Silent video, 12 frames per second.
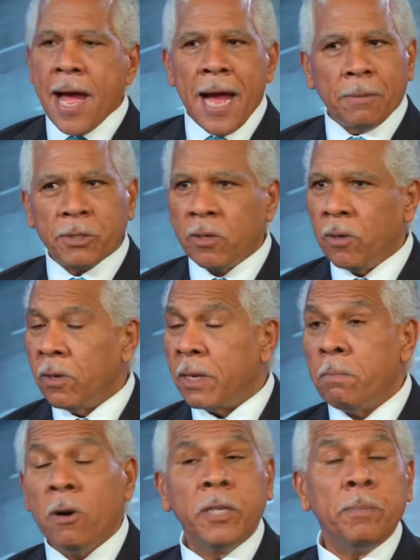Absolutely.
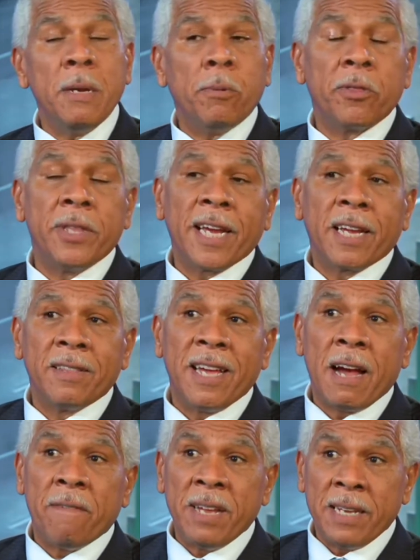Most people think of
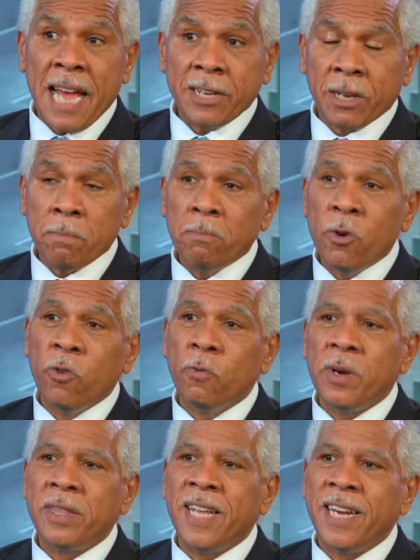it as a
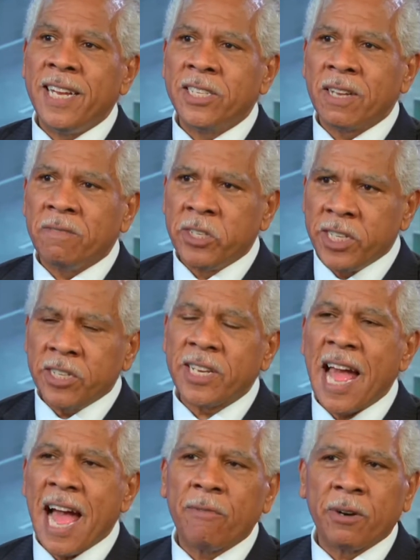movement that is of just
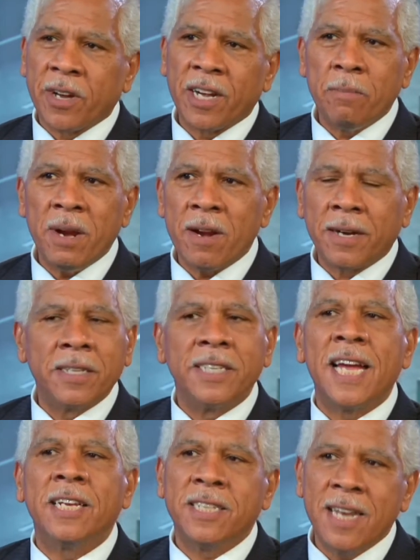African Americans,
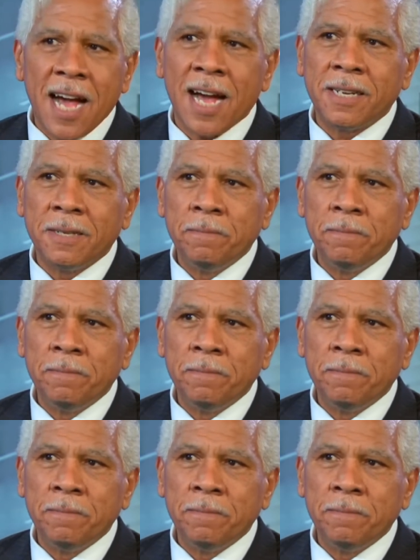and it's not.